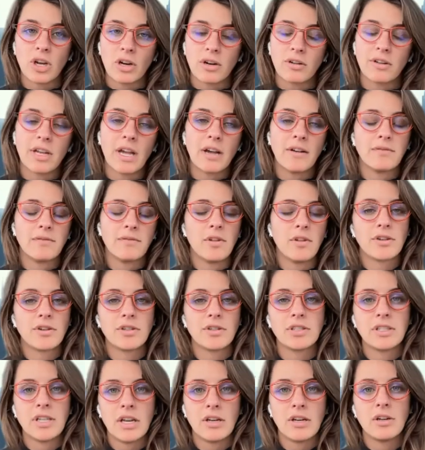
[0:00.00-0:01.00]
generally have
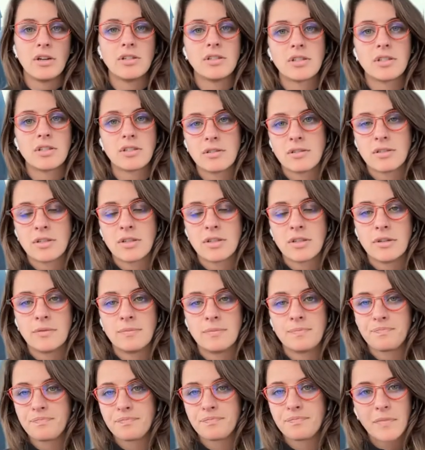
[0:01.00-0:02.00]
longer tenures.
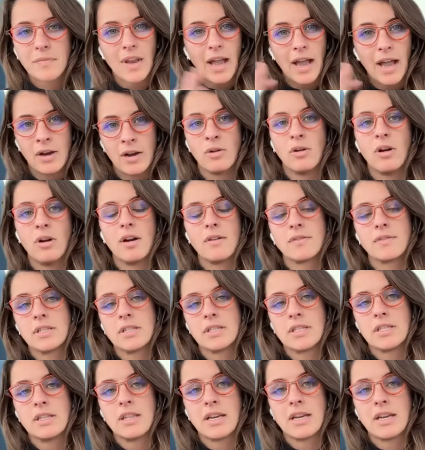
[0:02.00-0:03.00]
So I don't
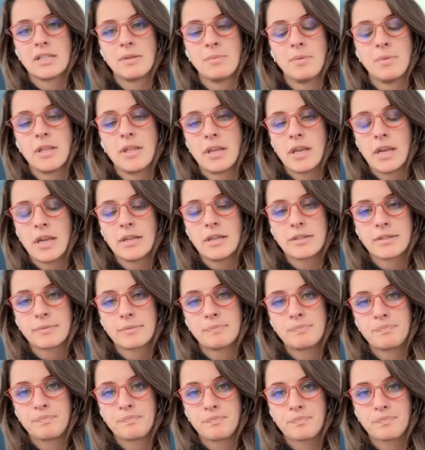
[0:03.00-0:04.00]
often see that to be the case.